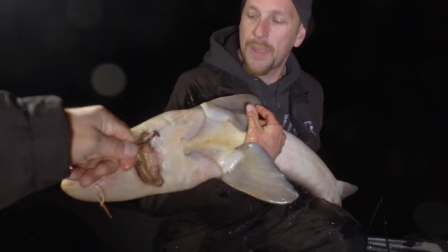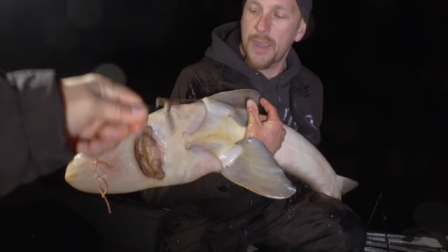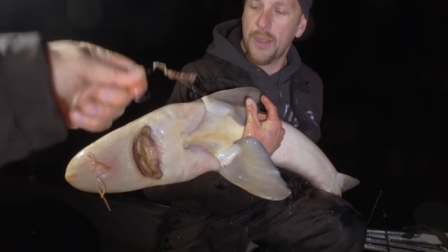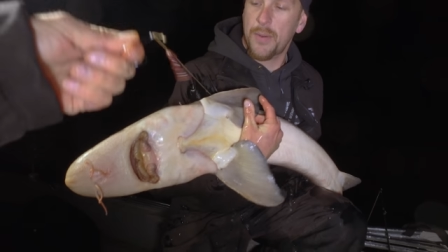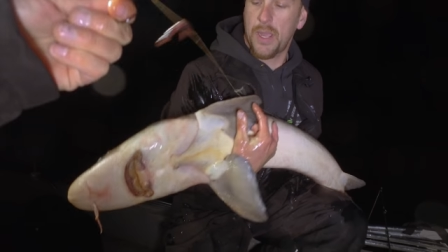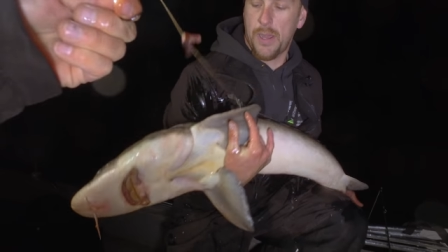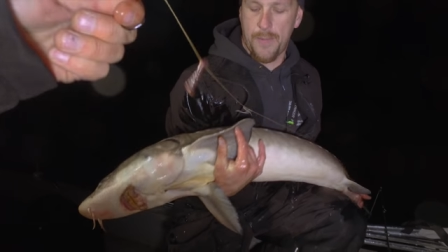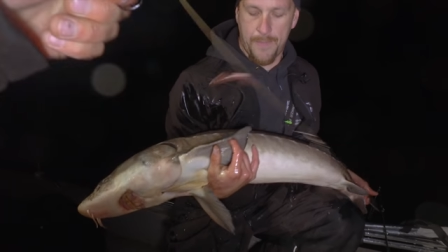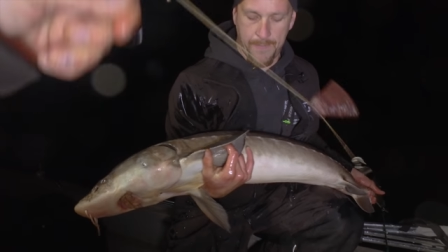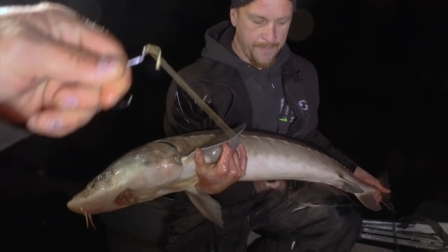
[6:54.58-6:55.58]
just like
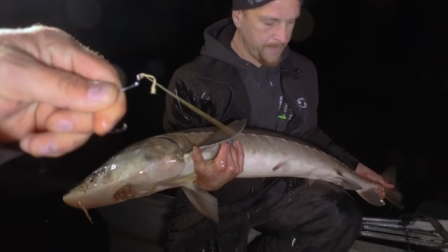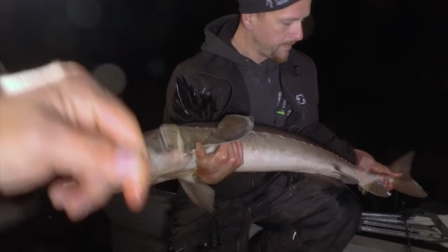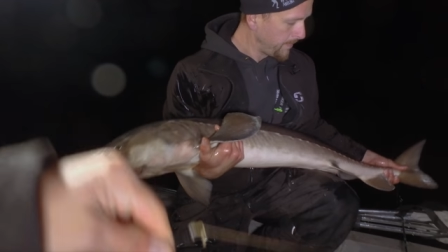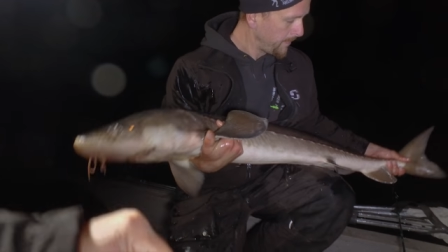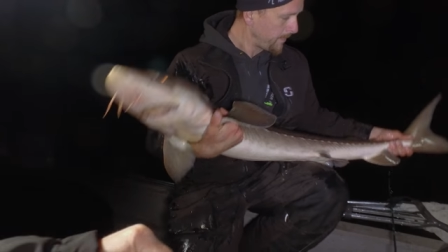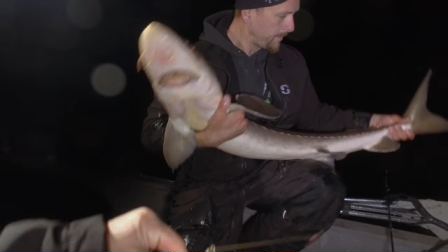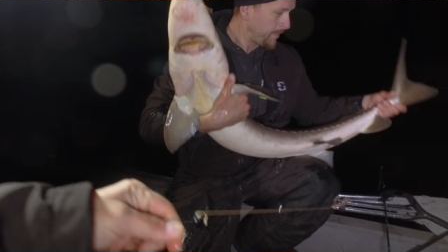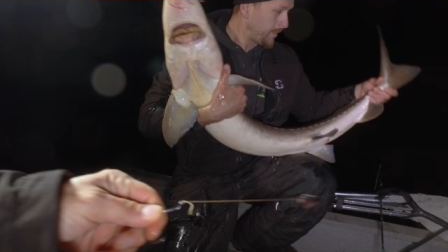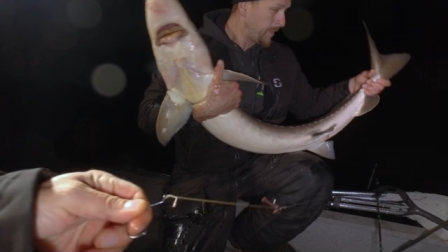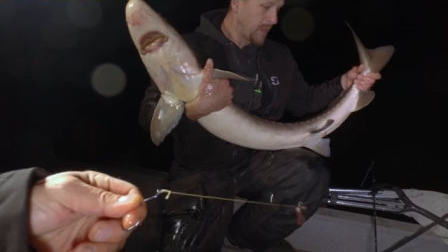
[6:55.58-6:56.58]
that, go. real quick.
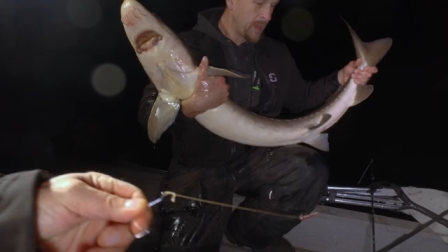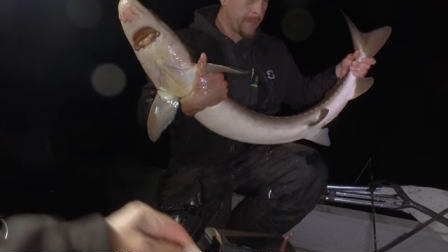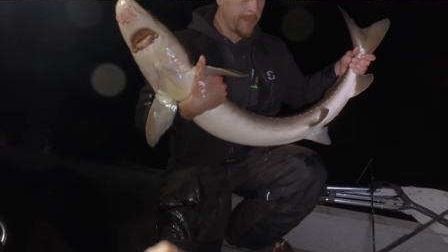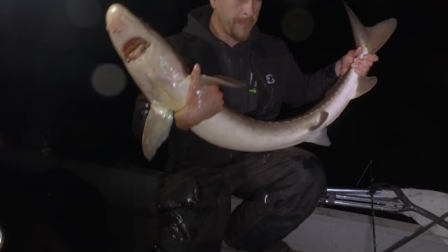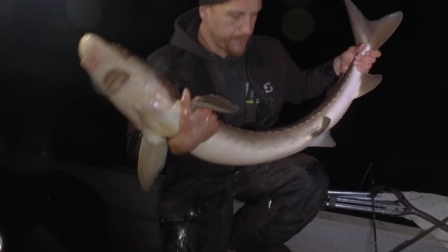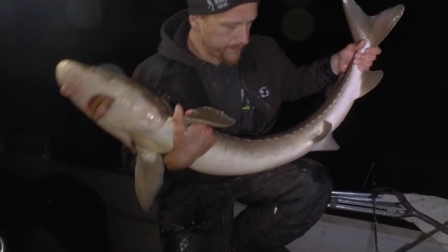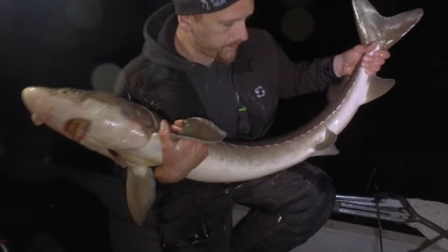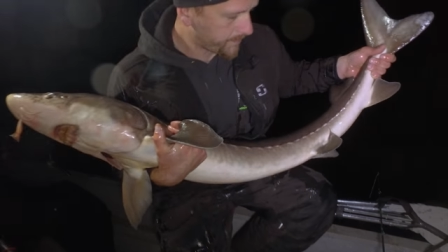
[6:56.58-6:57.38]
Charlie Brown's come